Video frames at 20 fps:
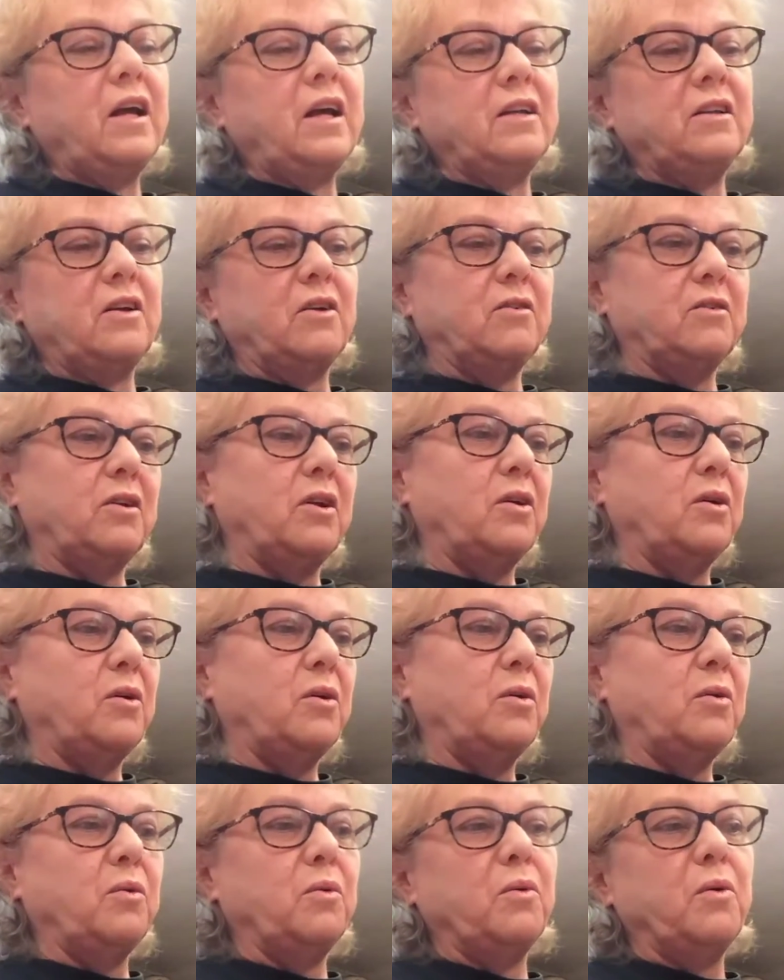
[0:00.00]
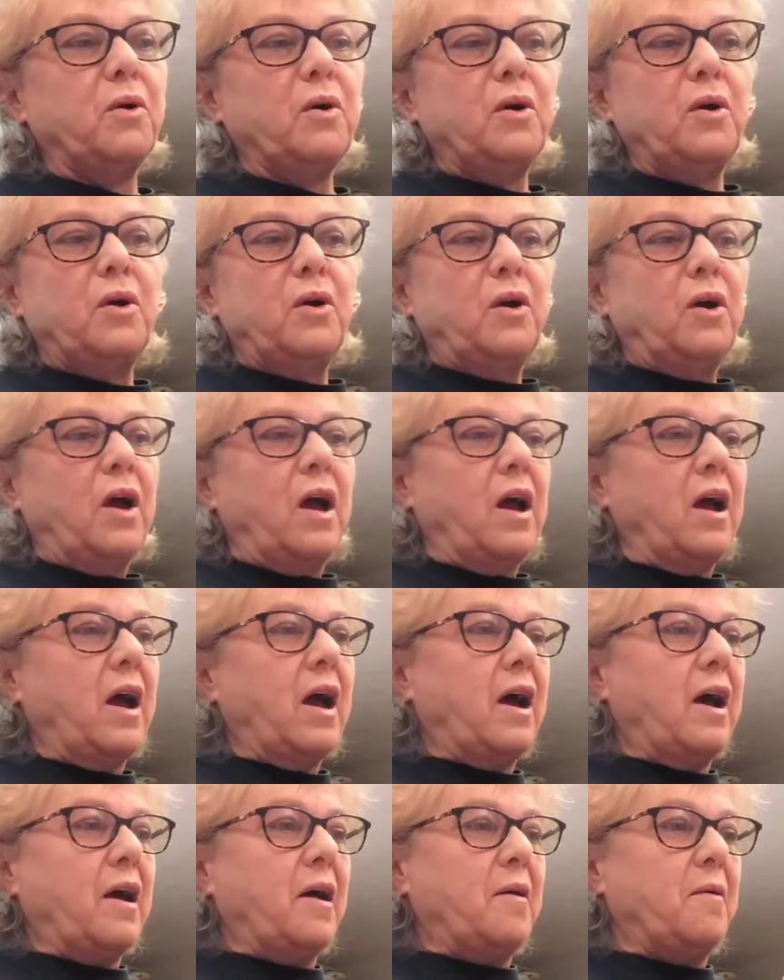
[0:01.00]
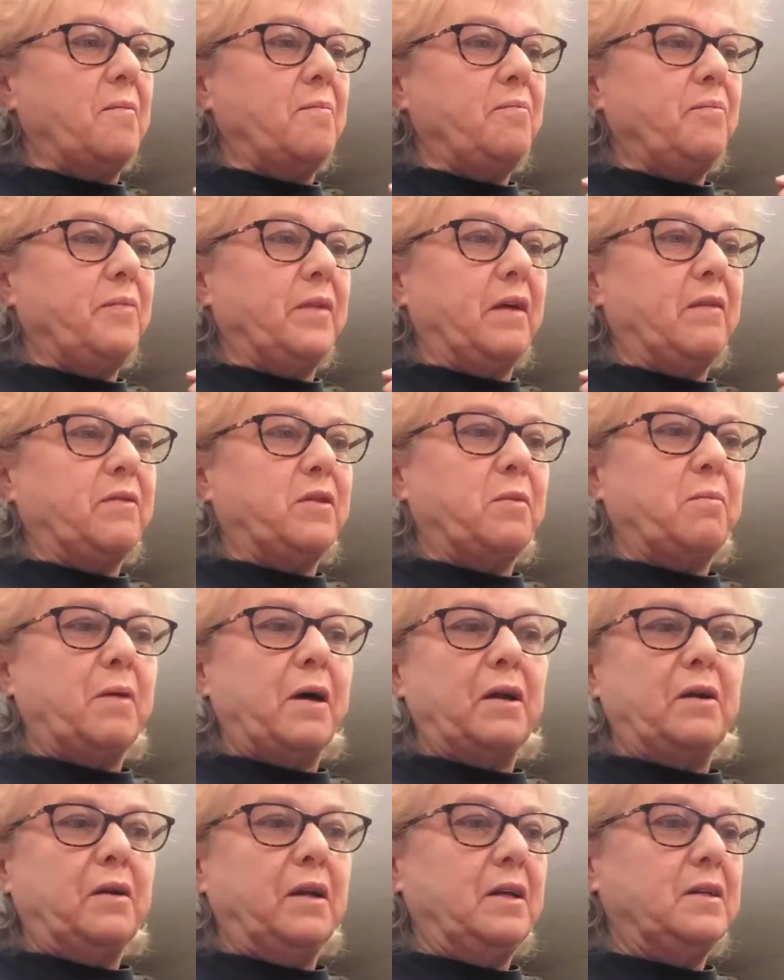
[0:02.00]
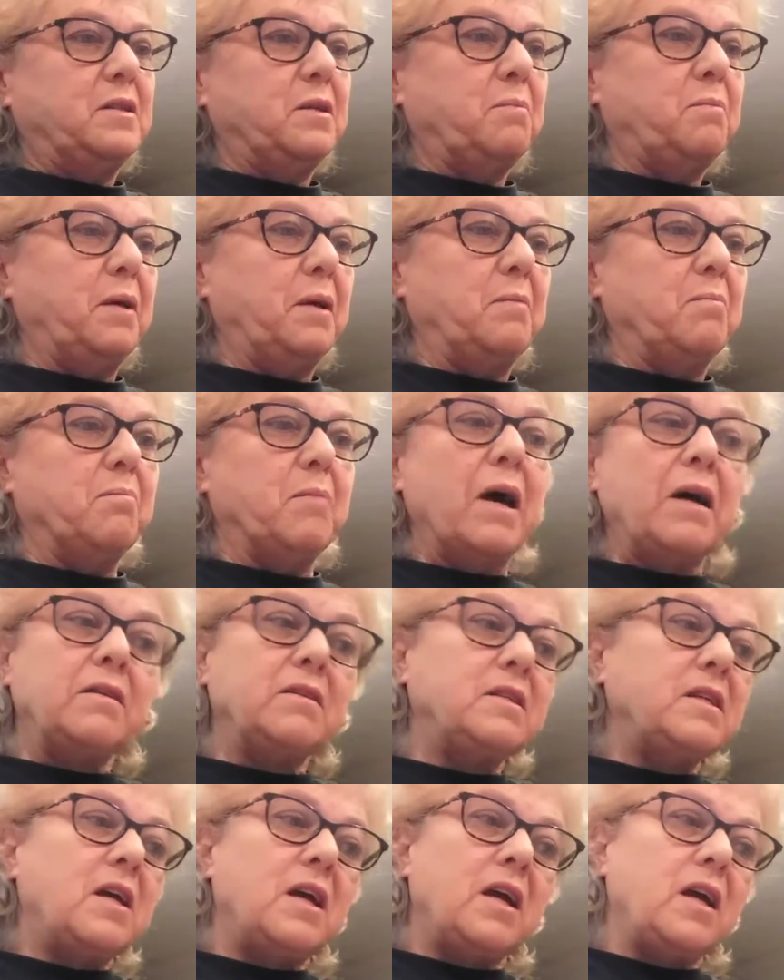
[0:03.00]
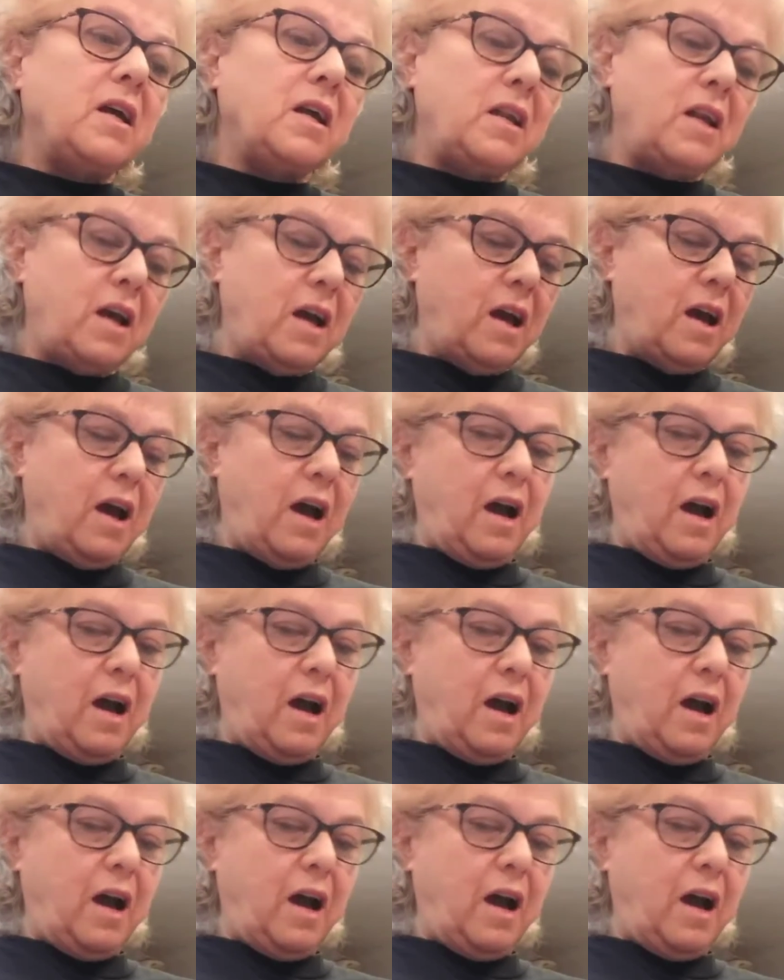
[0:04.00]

I don't know if the butter needs to be melted.